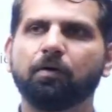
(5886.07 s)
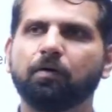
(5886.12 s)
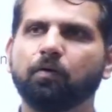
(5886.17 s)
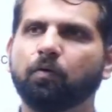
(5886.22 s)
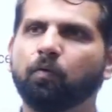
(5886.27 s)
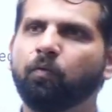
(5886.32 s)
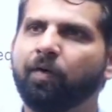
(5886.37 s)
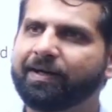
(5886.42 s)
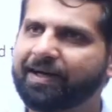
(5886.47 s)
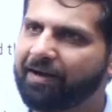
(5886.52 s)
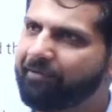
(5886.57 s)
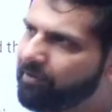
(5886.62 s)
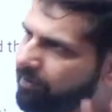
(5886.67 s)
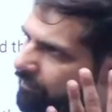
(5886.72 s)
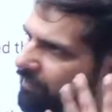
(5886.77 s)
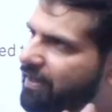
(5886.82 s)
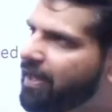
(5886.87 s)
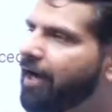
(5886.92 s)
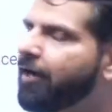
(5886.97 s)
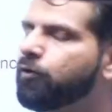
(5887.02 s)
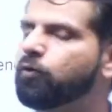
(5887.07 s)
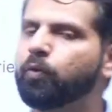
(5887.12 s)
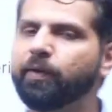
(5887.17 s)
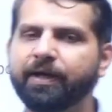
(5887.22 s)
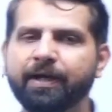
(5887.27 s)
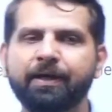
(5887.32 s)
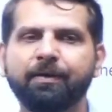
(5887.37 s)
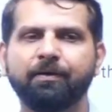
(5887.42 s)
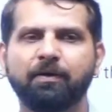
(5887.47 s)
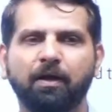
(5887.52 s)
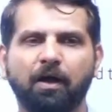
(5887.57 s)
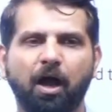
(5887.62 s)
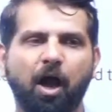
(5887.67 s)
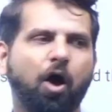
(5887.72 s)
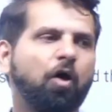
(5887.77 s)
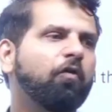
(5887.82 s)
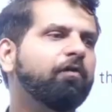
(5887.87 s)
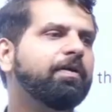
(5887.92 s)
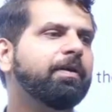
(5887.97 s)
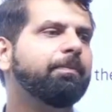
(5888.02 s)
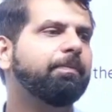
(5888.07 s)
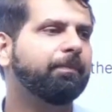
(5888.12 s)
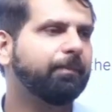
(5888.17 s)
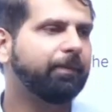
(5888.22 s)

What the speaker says: whatever we are today, how we